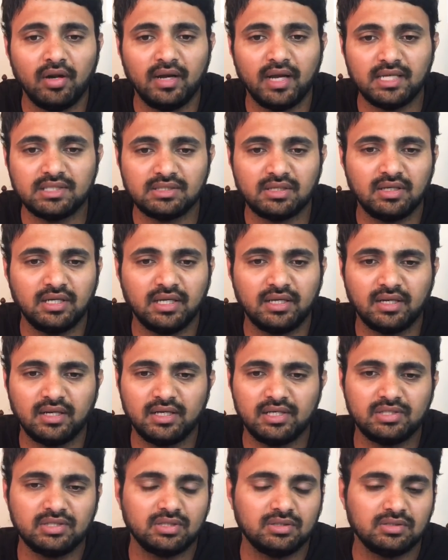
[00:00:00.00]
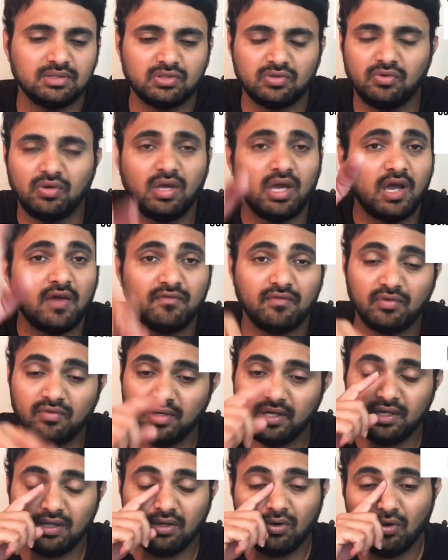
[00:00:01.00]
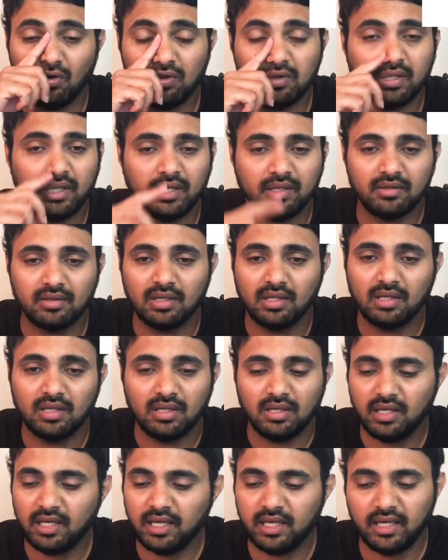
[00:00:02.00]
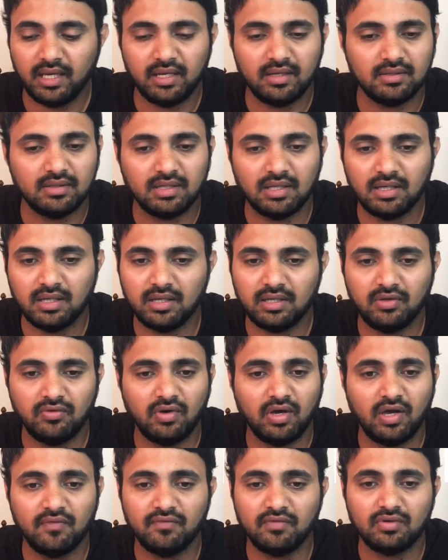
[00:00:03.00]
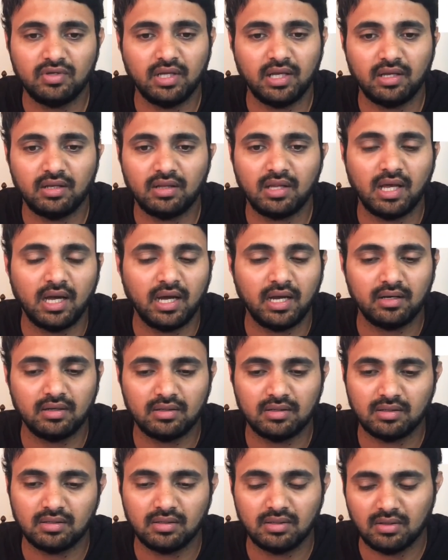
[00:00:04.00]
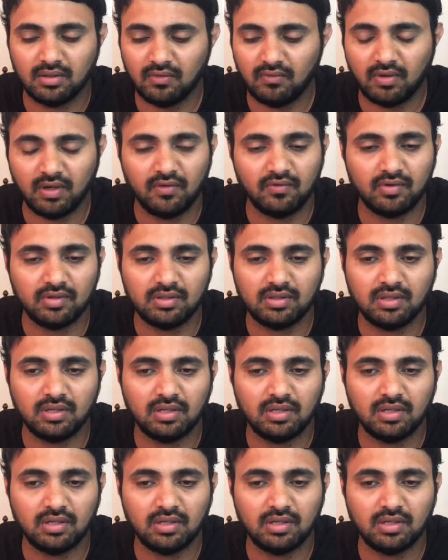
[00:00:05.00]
national declaration. So you have to read the whole thing, and you have to tick that whatever